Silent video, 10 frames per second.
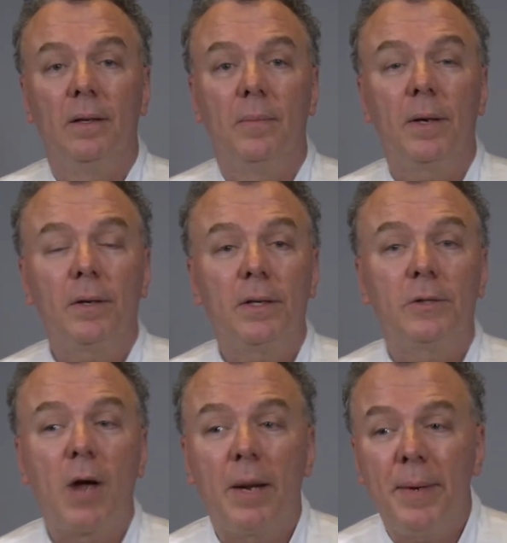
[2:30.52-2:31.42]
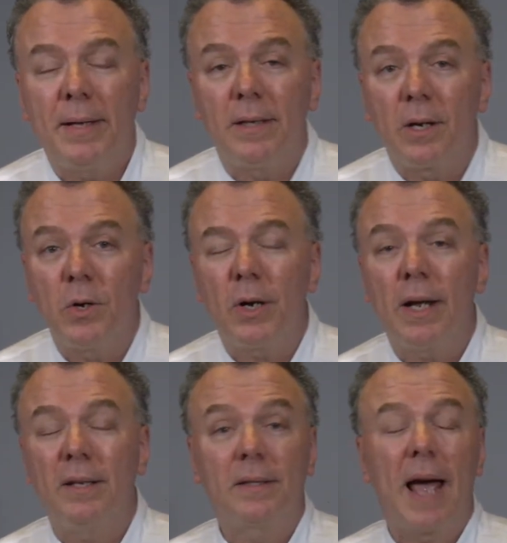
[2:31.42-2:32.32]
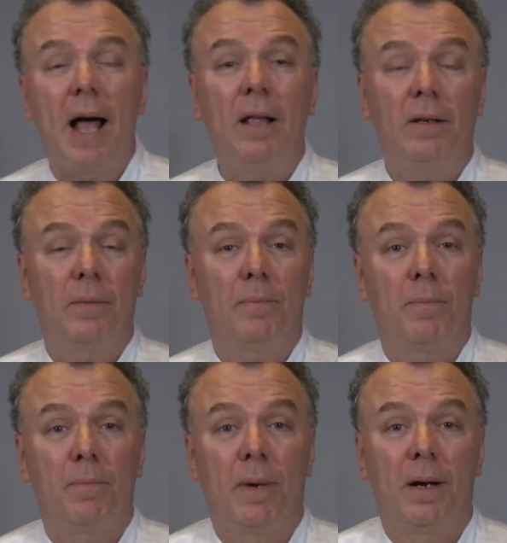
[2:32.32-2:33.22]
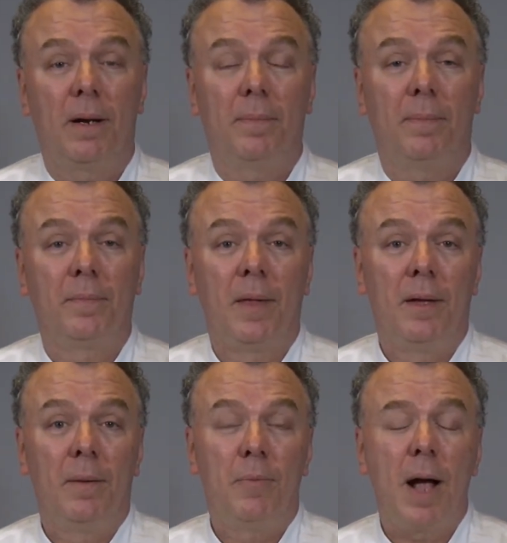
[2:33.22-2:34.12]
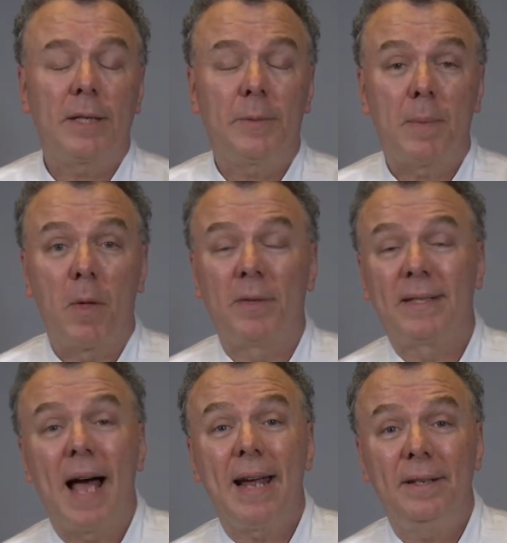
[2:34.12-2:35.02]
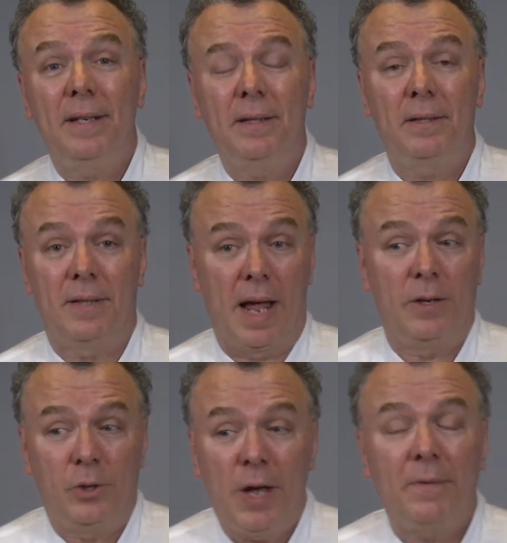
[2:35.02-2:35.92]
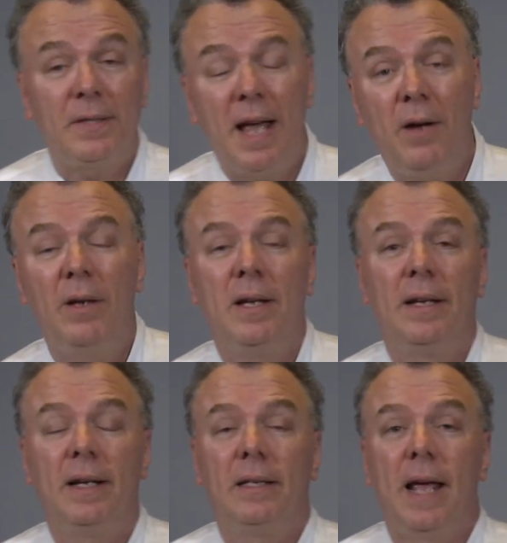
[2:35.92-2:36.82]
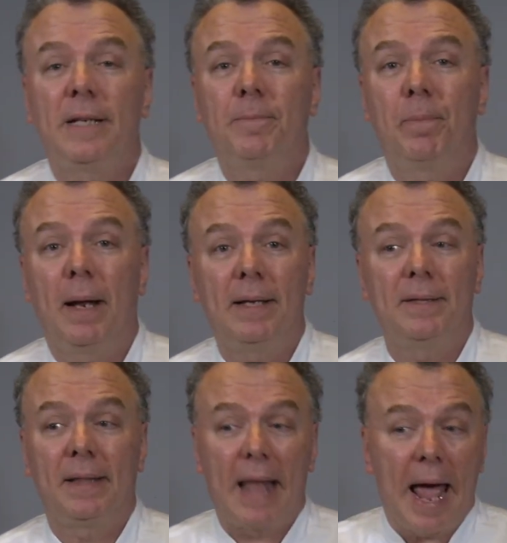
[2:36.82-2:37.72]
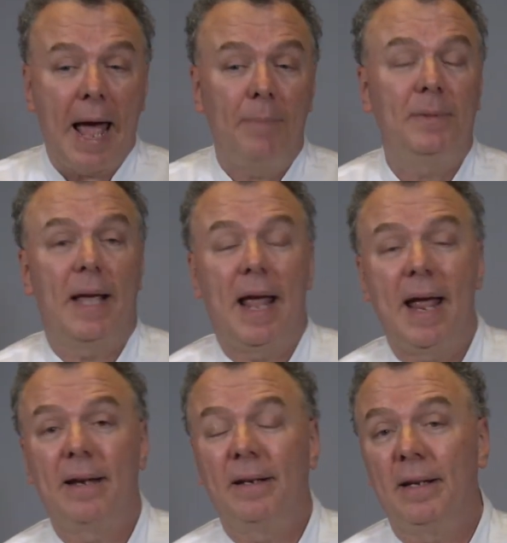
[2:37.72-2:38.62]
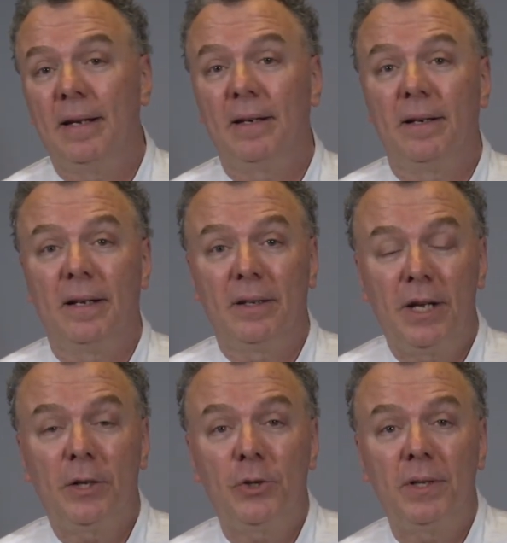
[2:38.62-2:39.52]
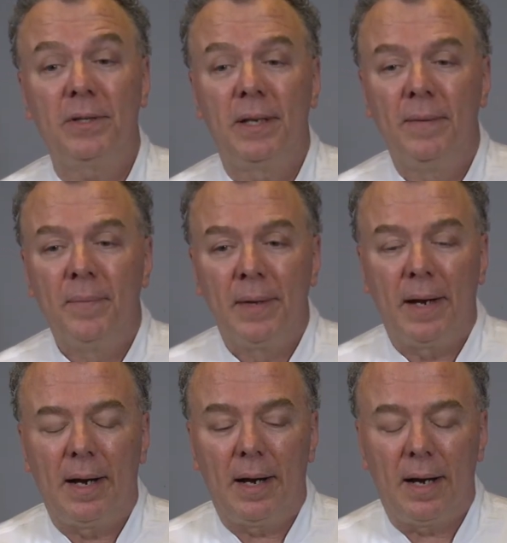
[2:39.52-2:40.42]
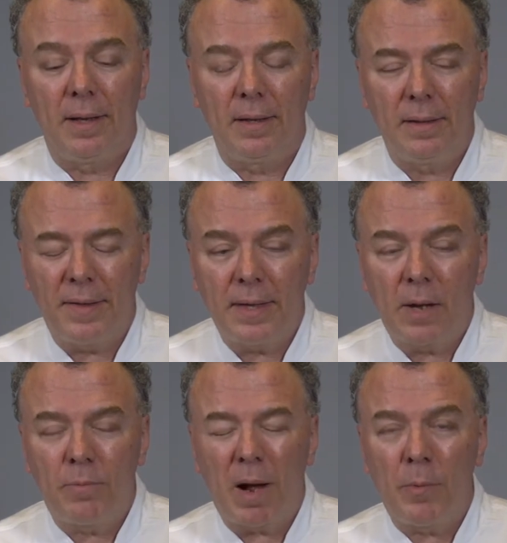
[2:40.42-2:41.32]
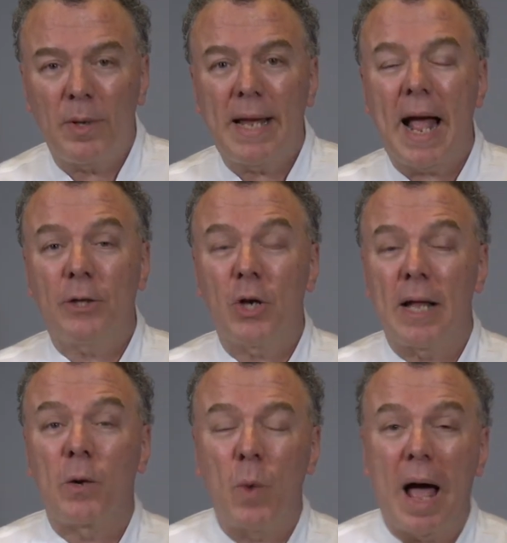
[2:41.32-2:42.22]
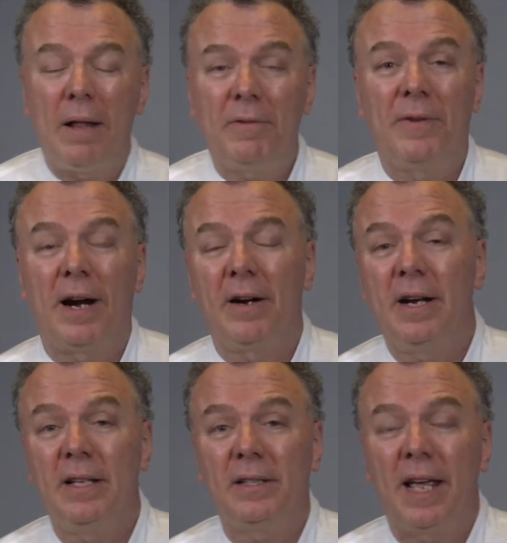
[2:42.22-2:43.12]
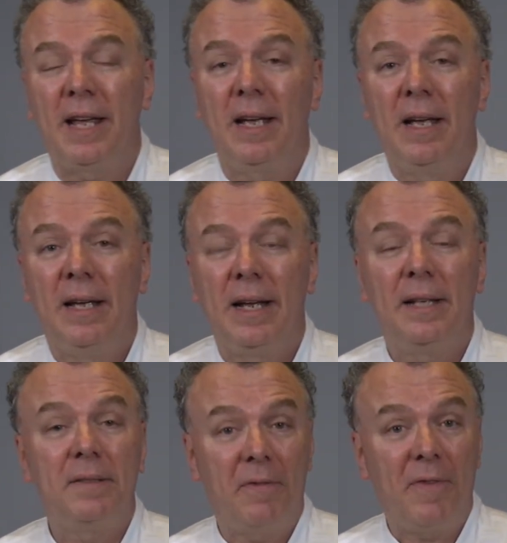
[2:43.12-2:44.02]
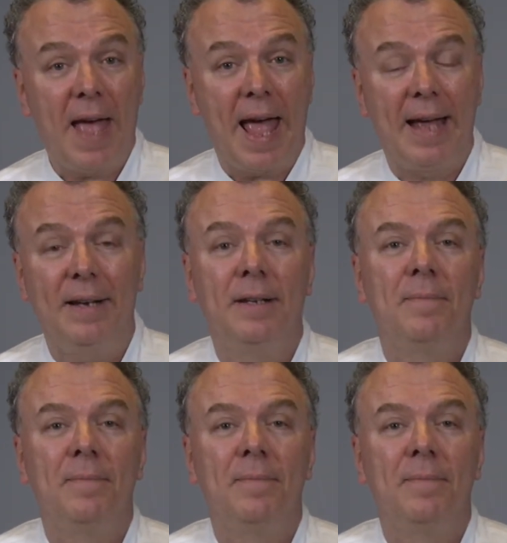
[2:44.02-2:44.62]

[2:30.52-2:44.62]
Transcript: Molecular gastronomy is a cooking style uh, practiced by both scientists and chefs now. It takes place in labs and in, in kitchens. Uh, nothing that will probably catch on like wildfire. It is a, it is a fad,